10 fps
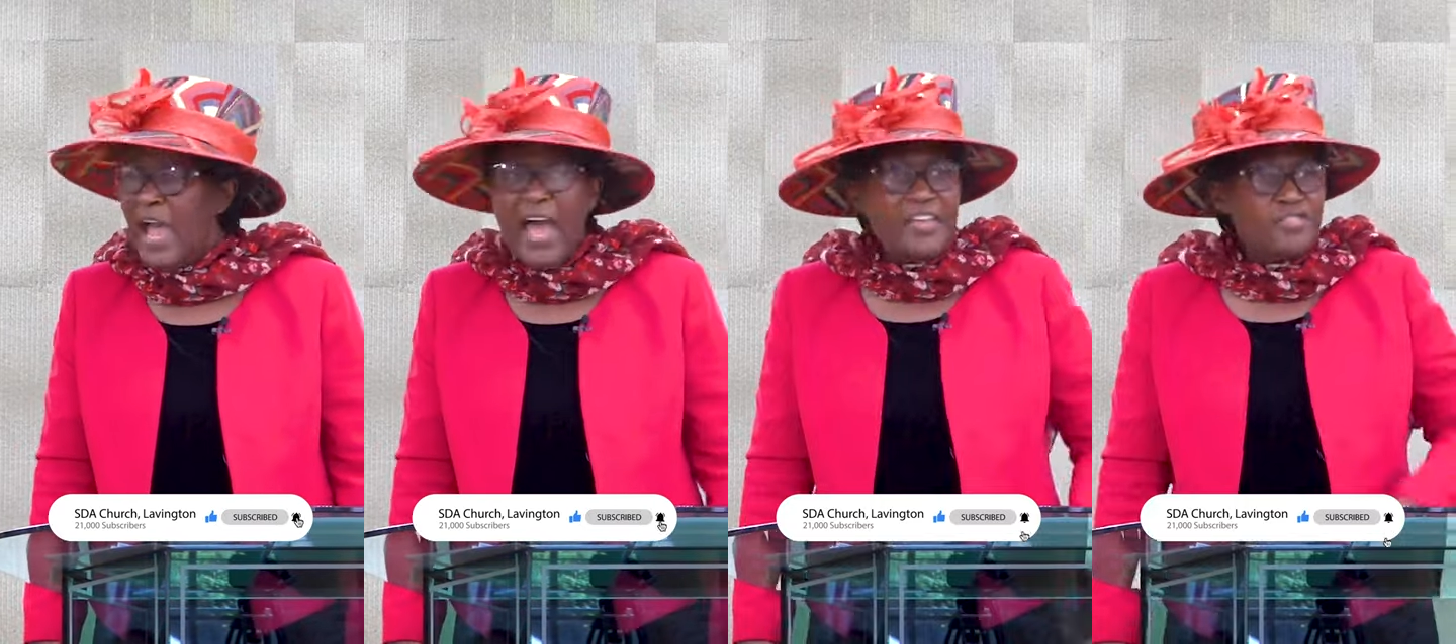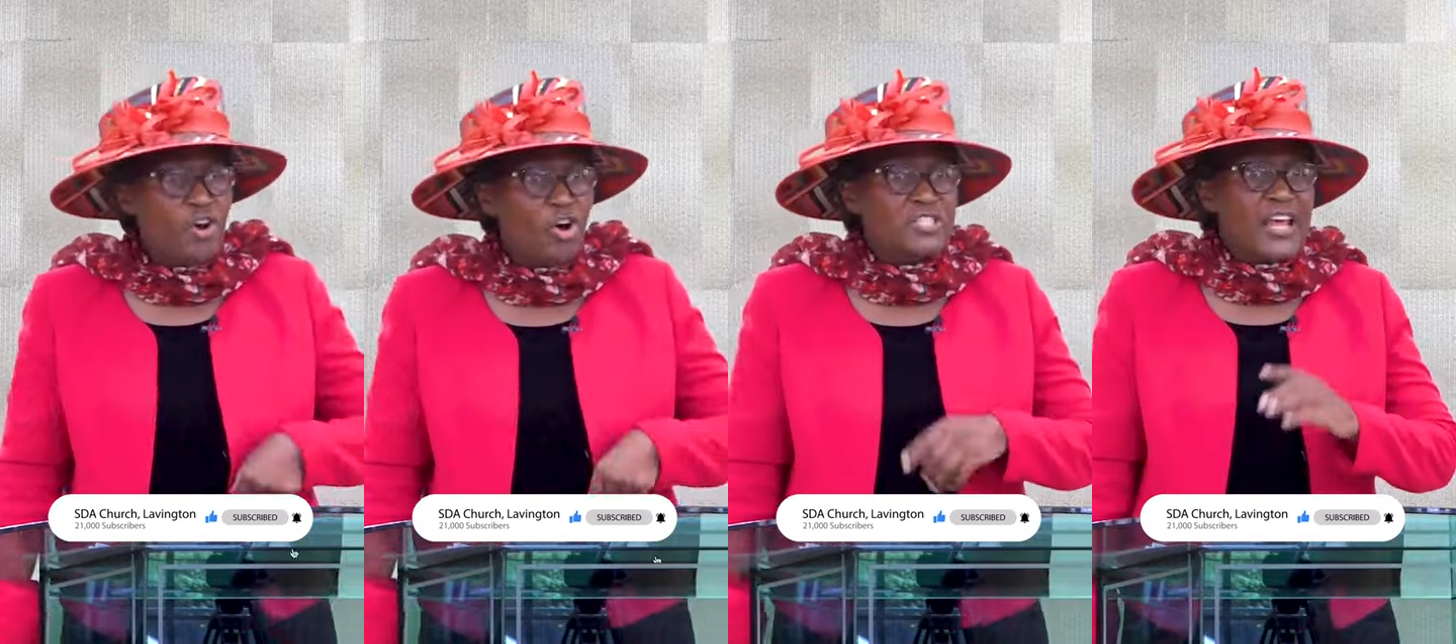I
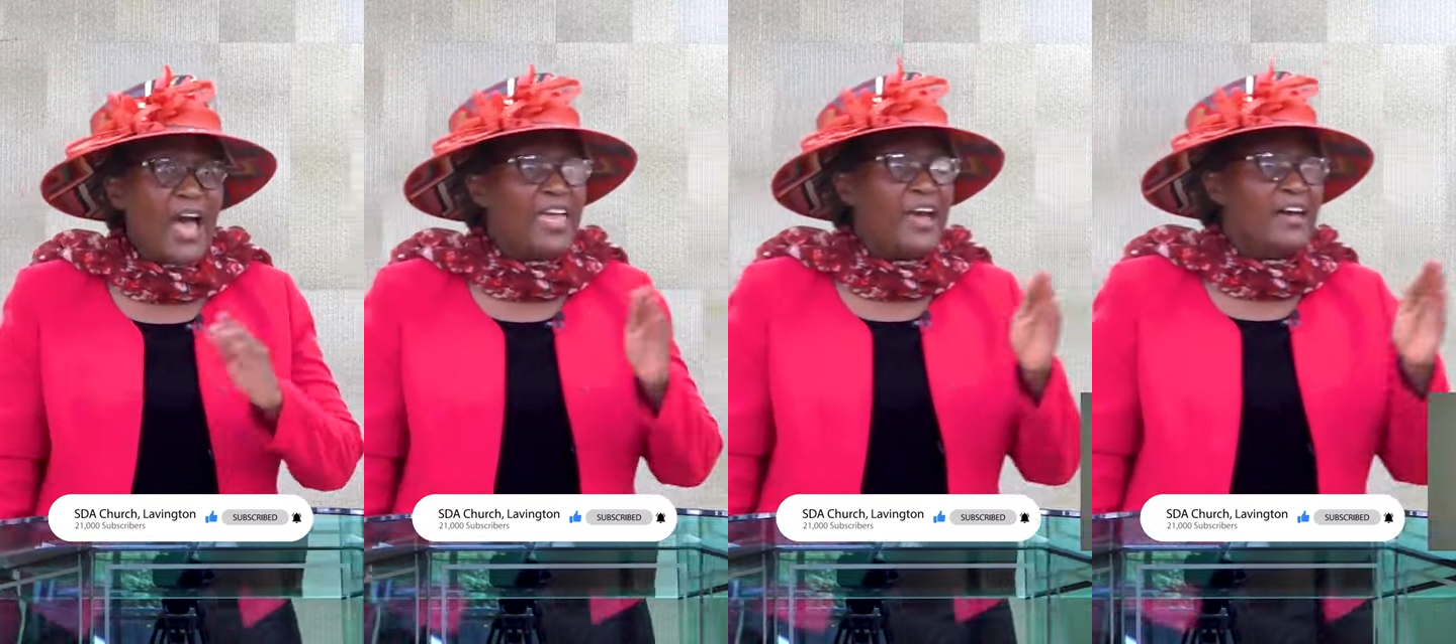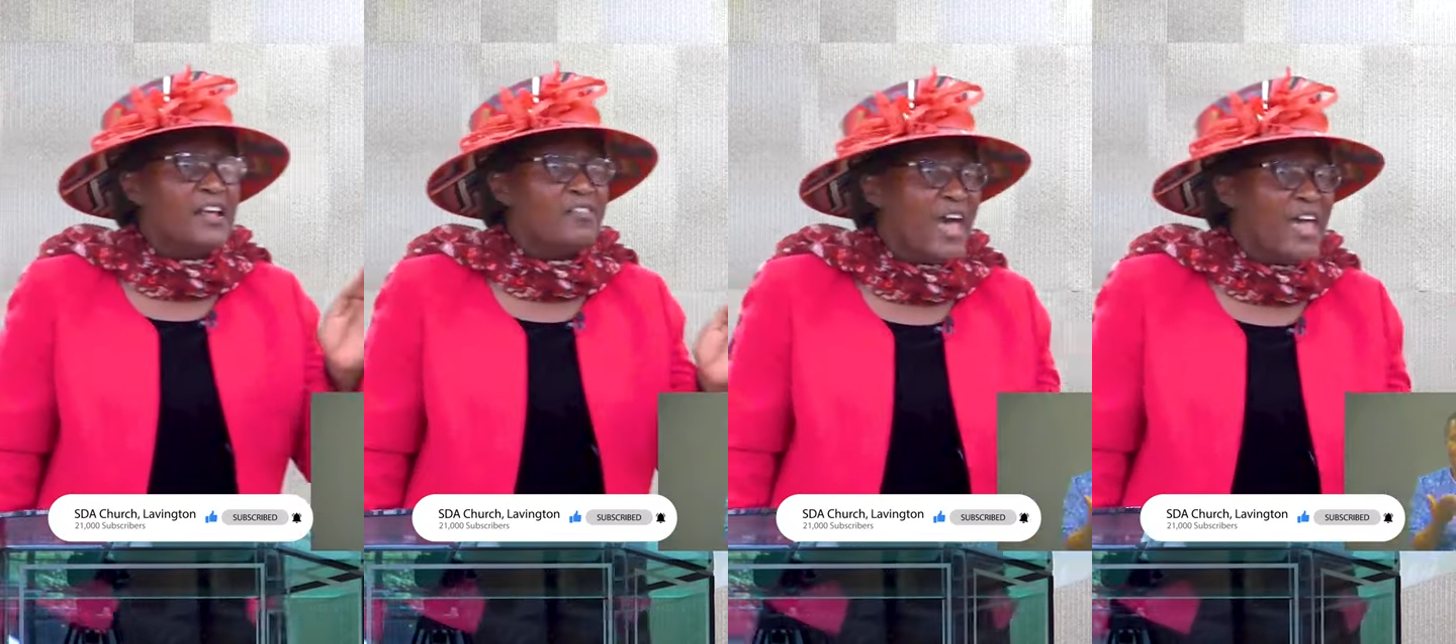thought I had
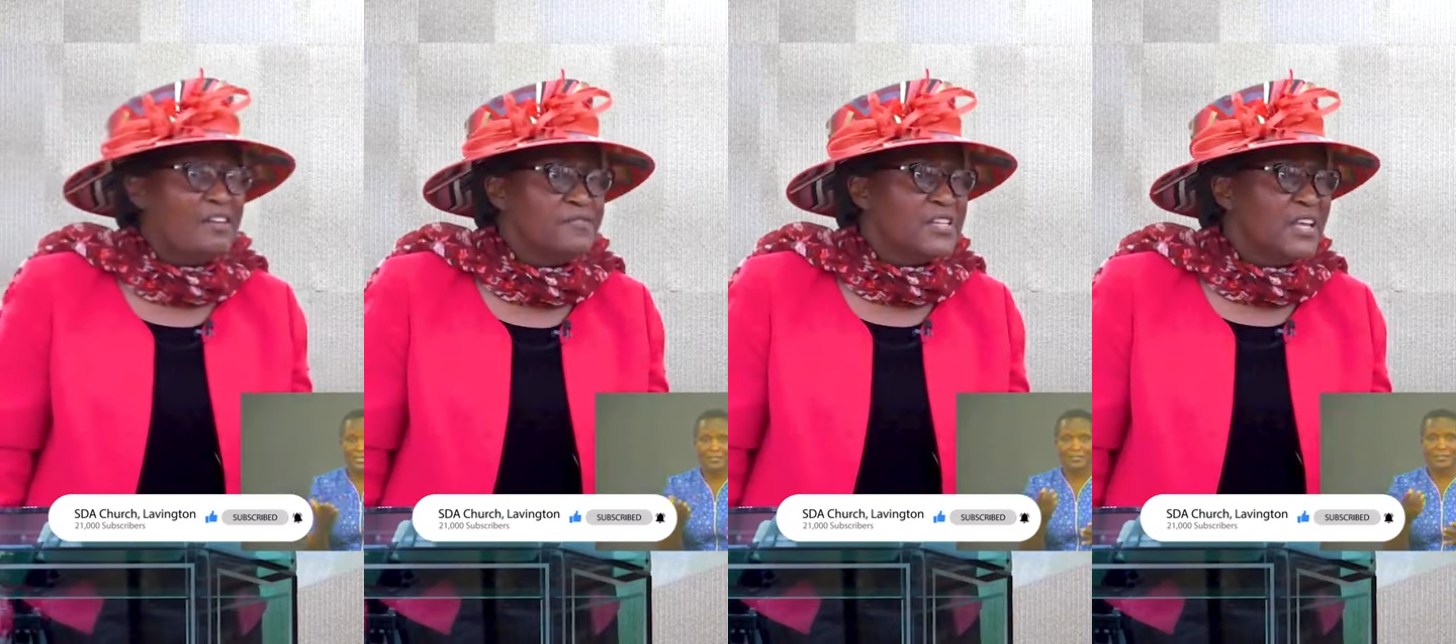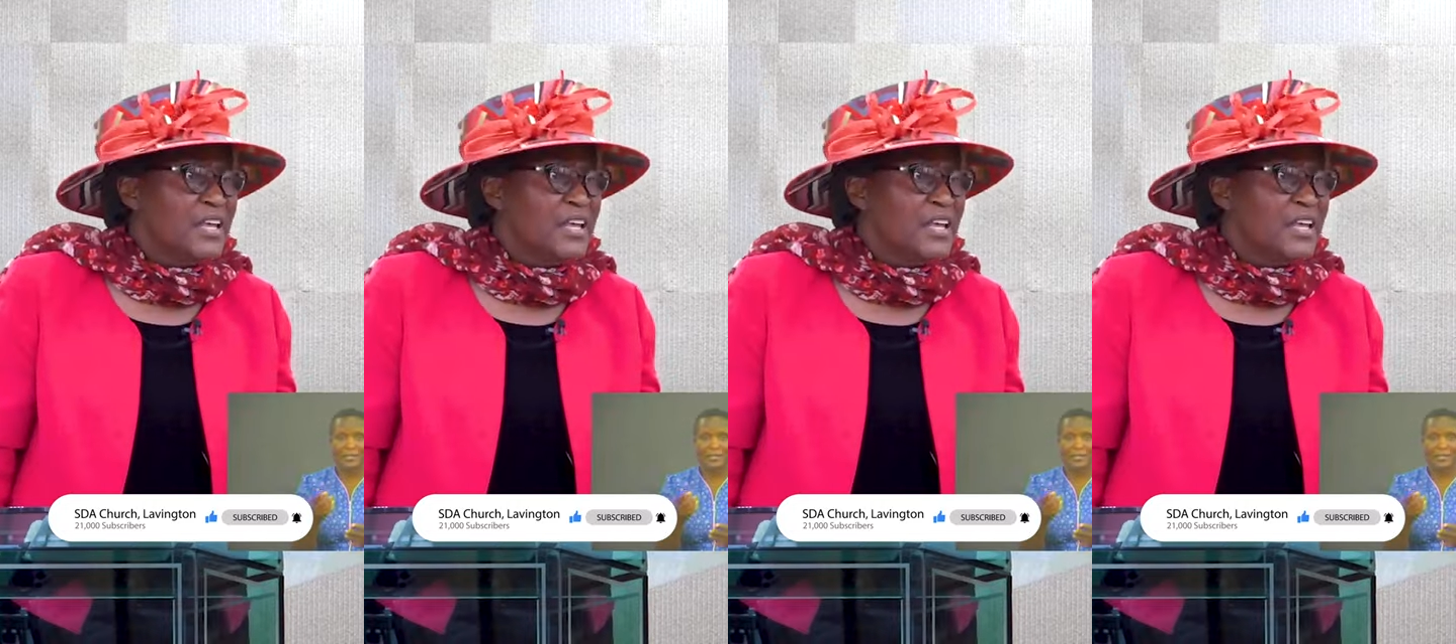arrived,